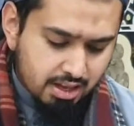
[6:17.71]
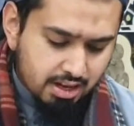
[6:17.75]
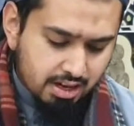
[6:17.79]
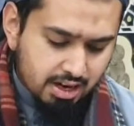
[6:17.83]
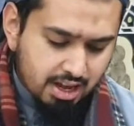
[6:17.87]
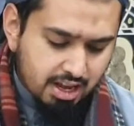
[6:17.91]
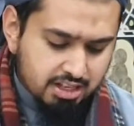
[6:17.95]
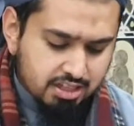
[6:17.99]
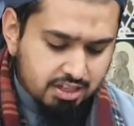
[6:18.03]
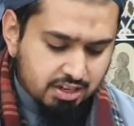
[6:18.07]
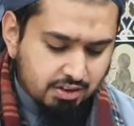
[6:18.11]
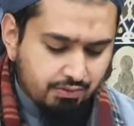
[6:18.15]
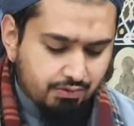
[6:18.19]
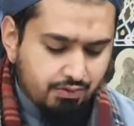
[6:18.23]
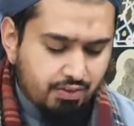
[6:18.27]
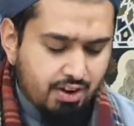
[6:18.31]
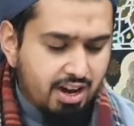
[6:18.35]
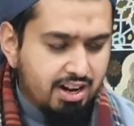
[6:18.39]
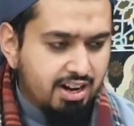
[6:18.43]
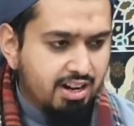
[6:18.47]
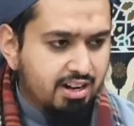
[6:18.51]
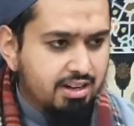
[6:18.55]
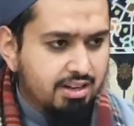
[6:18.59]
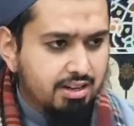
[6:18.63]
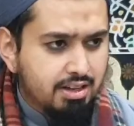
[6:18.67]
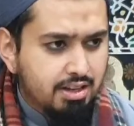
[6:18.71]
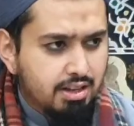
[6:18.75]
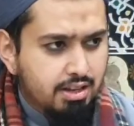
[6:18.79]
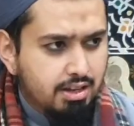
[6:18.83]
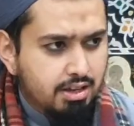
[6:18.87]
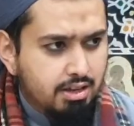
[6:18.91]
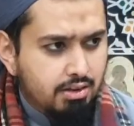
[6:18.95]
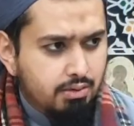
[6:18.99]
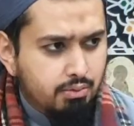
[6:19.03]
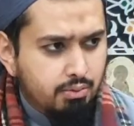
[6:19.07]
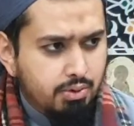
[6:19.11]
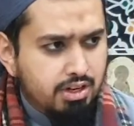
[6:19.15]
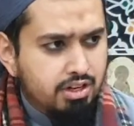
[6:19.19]
Last and final,
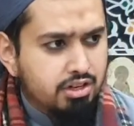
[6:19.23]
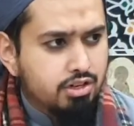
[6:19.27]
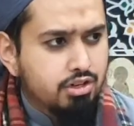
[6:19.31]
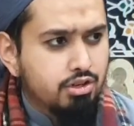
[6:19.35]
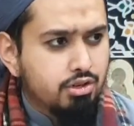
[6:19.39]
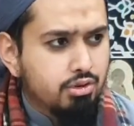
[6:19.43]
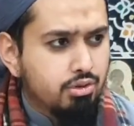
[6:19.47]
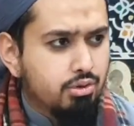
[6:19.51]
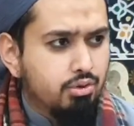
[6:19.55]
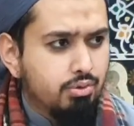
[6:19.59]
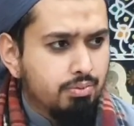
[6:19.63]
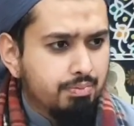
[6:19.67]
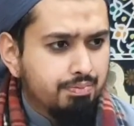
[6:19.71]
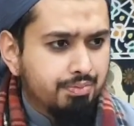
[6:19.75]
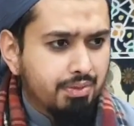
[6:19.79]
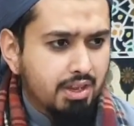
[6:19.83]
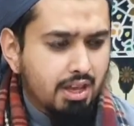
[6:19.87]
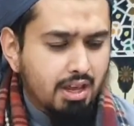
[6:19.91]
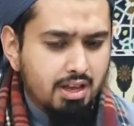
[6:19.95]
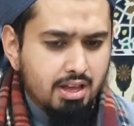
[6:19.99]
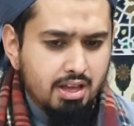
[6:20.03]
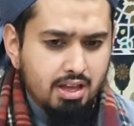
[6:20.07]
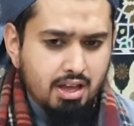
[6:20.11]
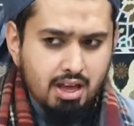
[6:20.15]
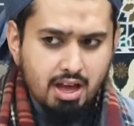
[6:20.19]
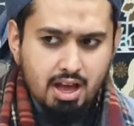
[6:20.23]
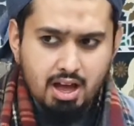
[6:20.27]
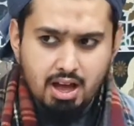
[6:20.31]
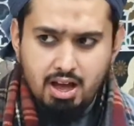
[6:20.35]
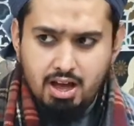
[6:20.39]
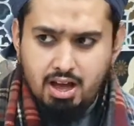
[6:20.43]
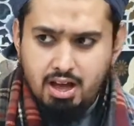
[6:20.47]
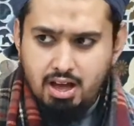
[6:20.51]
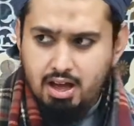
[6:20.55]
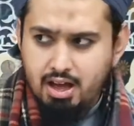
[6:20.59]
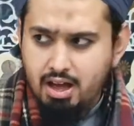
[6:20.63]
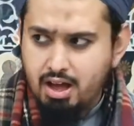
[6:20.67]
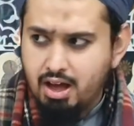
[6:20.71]
we need to do
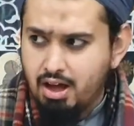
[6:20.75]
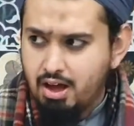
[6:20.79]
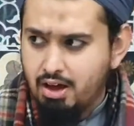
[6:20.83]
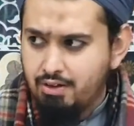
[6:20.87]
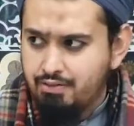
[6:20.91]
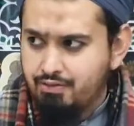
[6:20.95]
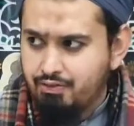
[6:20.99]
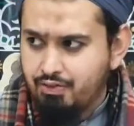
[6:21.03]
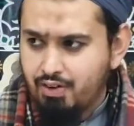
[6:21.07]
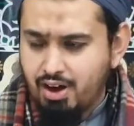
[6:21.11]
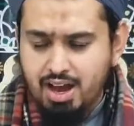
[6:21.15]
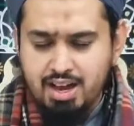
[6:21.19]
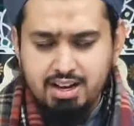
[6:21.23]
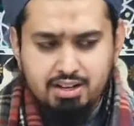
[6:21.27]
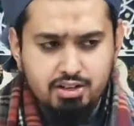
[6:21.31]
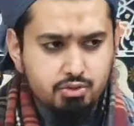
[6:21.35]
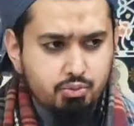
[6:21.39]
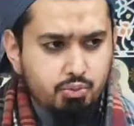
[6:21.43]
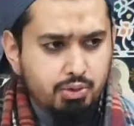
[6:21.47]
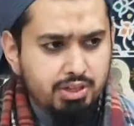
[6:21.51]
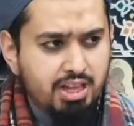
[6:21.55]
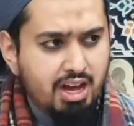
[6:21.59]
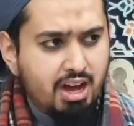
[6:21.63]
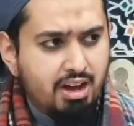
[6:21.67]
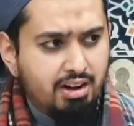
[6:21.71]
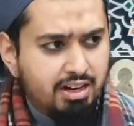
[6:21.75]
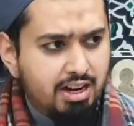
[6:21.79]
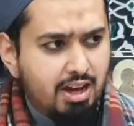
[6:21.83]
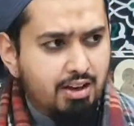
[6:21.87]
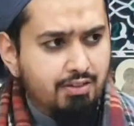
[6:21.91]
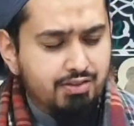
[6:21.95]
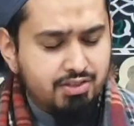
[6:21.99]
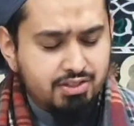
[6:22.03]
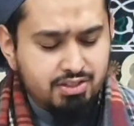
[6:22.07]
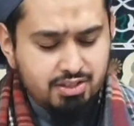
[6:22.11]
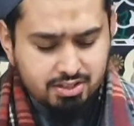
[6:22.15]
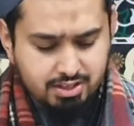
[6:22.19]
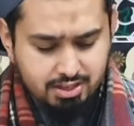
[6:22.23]
a fight with our
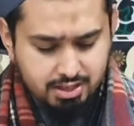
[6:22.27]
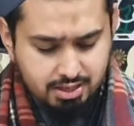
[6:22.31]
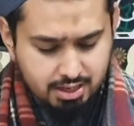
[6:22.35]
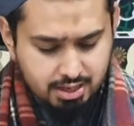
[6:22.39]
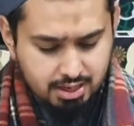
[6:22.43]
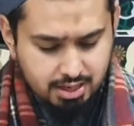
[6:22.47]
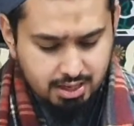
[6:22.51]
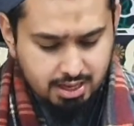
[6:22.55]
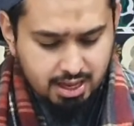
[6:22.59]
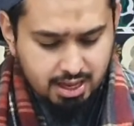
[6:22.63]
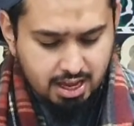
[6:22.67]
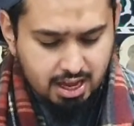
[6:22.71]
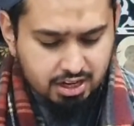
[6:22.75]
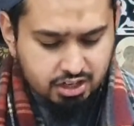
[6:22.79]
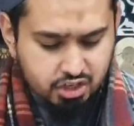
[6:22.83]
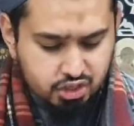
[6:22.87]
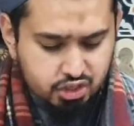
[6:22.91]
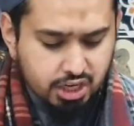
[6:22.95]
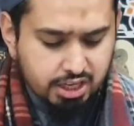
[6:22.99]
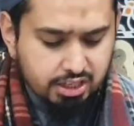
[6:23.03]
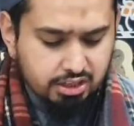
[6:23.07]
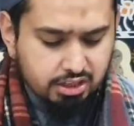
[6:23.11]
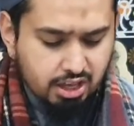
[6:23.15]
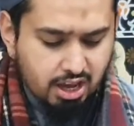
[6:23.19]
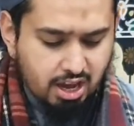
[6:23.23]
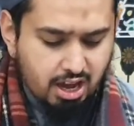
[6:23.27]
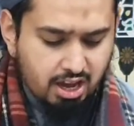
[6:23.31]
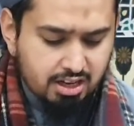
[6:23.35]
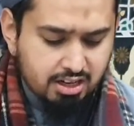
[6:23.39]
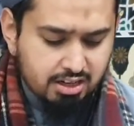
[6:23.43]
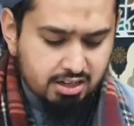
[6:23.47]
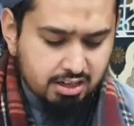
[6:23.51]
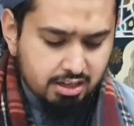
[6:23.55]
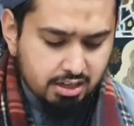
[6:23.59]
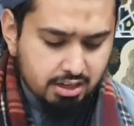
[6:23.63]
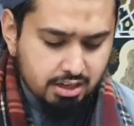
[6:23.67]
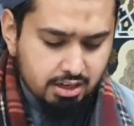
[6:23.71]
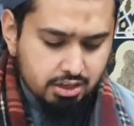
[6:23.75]
nafs and
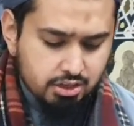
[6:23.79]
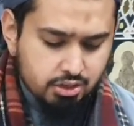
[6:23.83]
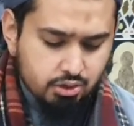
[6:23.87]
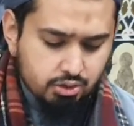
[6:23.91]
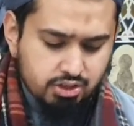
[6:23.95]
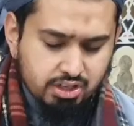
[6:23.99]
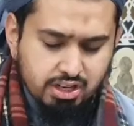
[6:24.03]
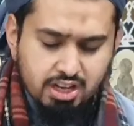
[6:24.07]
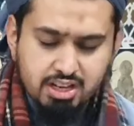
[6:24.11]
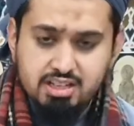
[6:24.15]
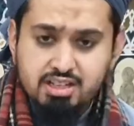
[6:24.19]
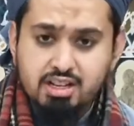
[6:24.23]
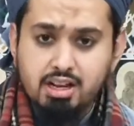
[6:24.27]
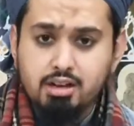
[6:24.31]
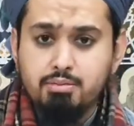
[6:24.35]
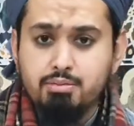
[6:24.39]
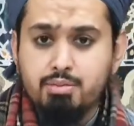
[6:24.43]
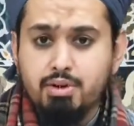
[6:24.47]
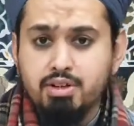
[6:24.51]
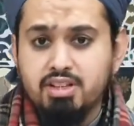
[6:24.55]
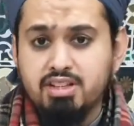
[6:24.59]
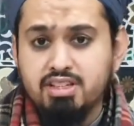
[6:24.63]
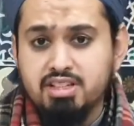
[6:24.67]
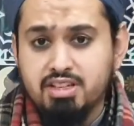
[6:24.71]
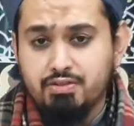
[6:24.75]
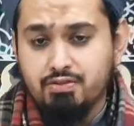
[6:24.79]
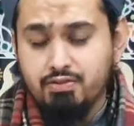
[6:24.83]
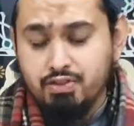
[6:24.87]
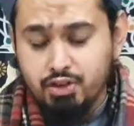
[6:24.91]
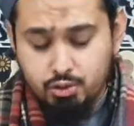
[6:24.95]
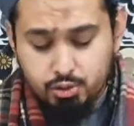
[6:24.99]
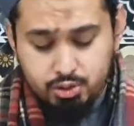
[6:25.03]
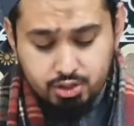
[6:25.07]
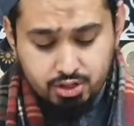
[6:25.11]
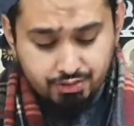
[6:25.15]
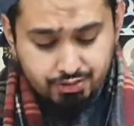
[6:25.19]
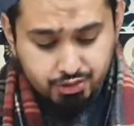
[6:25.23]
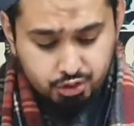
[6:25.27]
shaitan. So dear Islamic brothers and
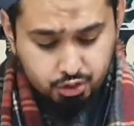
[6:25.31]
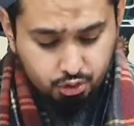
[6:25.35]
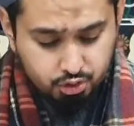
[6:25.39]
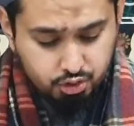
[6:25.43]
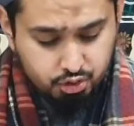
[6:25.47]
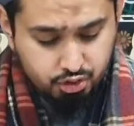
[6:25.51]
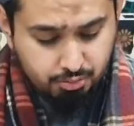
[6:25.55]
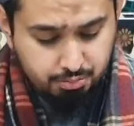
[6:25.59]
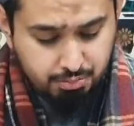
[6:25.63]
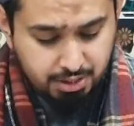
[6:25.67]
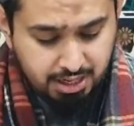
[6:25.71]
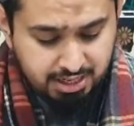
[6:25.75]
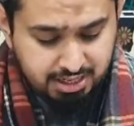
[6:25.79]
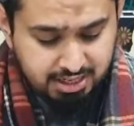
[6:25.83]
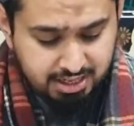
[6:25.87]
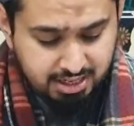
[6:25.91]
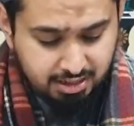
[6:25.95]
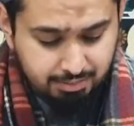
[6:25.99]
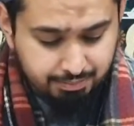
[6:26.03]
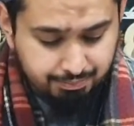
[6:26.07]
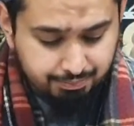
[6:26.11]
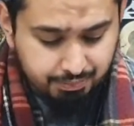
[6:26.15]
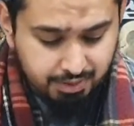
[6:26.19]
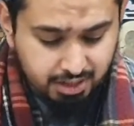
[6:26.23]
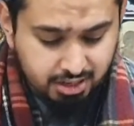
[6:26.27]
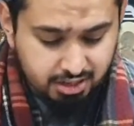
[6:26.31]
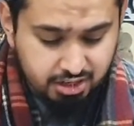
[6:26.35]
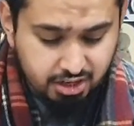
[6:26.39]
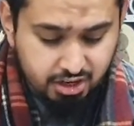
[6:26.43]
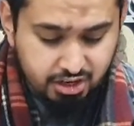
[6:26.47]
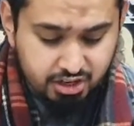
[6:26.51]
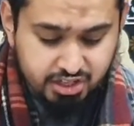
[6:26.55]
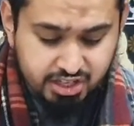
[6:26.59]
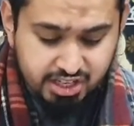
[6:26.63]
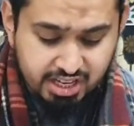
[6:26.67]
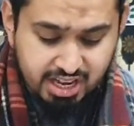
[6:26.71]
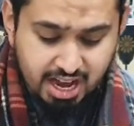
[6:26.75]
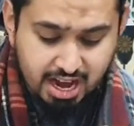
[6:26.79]
viewers of social media, did
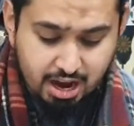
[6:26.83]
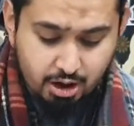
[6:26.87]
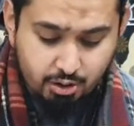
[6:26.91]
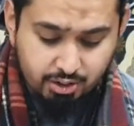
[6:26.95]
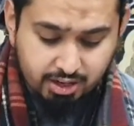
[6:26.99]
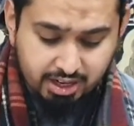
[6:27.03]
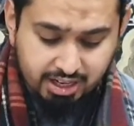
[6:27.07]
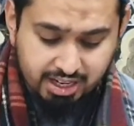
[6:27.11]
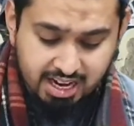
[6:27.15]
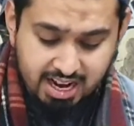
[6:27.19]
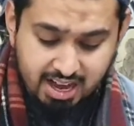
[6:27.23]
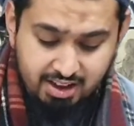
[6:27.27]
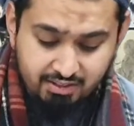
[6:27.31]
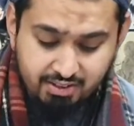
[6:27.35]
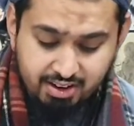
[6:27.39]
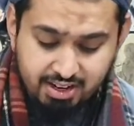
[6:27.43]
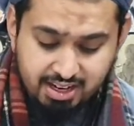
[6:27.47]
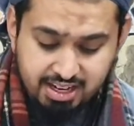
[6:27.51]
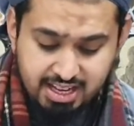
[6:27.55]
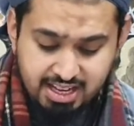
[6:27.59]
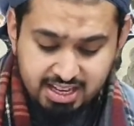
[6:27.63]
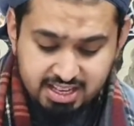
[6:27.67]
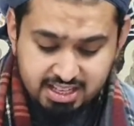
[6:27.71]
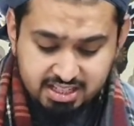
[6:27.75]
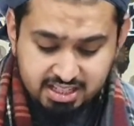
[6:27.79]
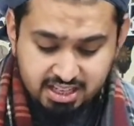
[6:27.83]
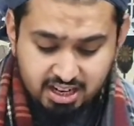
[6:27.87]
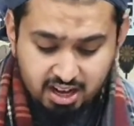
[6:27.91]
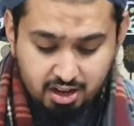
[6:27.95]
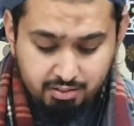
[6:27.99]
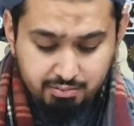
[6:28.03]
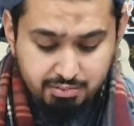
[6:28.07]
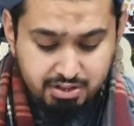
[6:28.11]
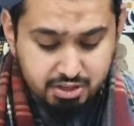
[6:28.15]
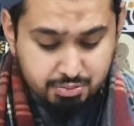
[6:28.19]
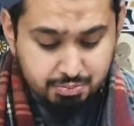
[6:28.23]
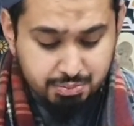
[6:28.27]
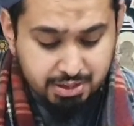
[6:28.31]
you see how cleverly
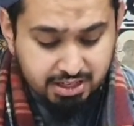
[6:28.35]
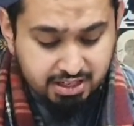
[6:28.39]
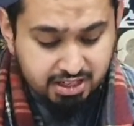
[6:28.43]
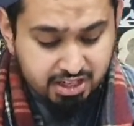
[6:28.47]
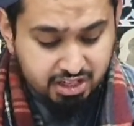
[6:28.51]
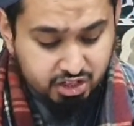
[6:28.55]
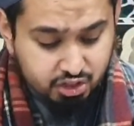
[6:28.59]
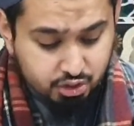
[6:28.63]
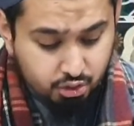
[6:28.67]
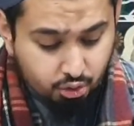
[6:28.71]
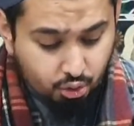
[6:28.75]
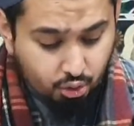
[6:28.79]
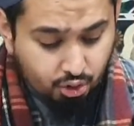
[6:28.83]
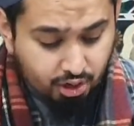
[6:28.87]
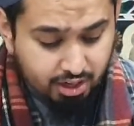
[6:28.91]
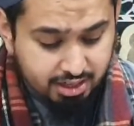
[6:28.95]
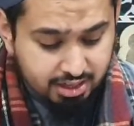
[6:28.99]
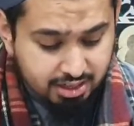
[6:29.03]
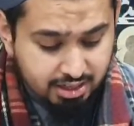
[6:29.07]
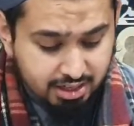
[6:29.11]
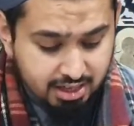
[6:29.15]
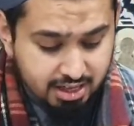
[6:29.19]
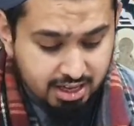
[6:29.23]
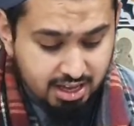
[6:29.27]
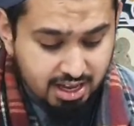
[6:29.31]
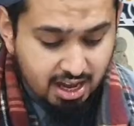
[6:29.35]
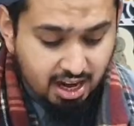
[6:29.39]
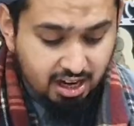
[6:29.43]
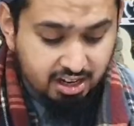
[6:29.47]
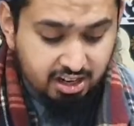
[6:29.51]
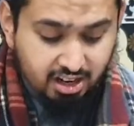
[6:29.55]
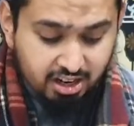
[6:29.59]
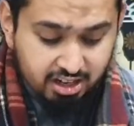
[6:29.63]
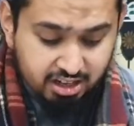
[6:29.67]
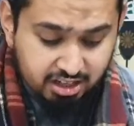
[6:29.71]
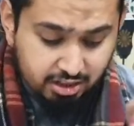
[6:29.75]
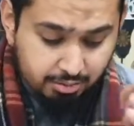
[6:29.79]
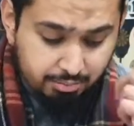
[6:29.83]
Islam is being distorted and
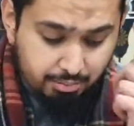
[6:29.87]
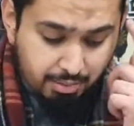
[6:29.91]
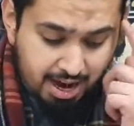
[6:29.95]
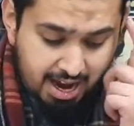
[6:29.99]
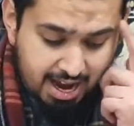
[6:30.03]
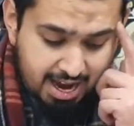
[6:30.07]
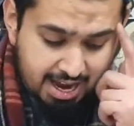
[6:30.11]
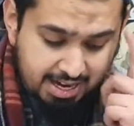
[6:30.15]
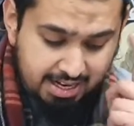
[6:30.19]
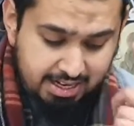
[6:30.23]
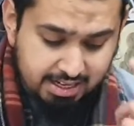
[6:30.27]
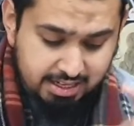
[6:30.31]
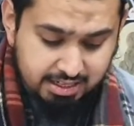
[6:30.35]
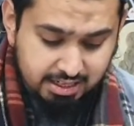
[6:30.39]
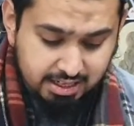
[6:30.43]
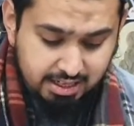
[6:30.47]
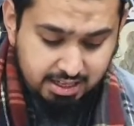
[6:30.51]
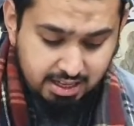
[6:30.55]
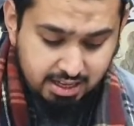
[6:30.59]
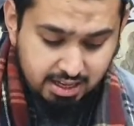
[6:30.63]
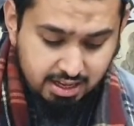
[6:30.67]
undermined?